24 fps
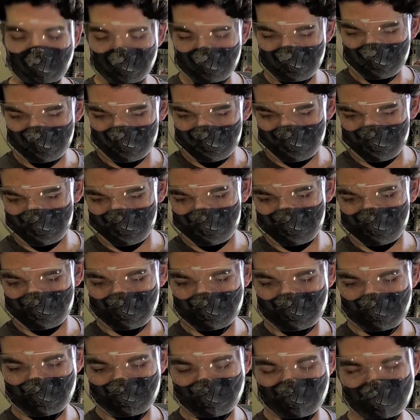But
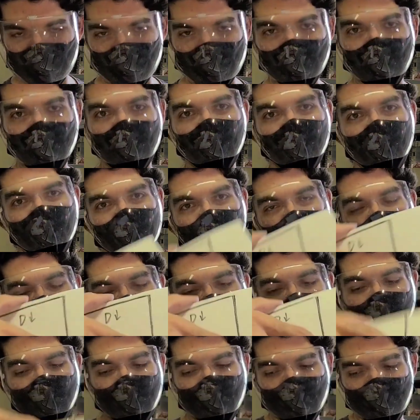now we're just going to
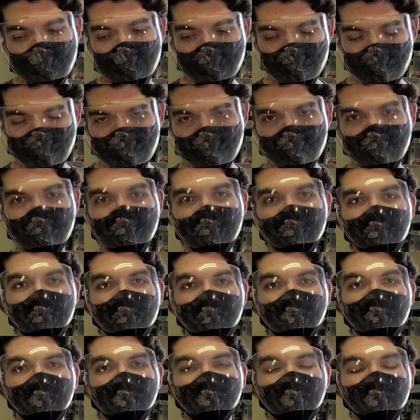cut these out
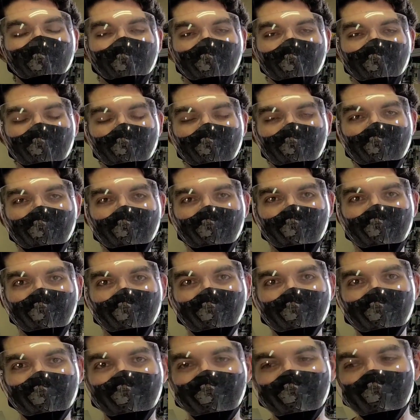and we'll be back
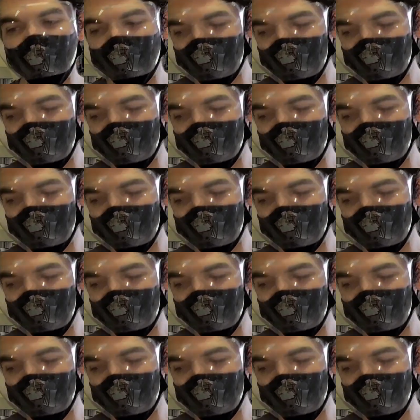when that's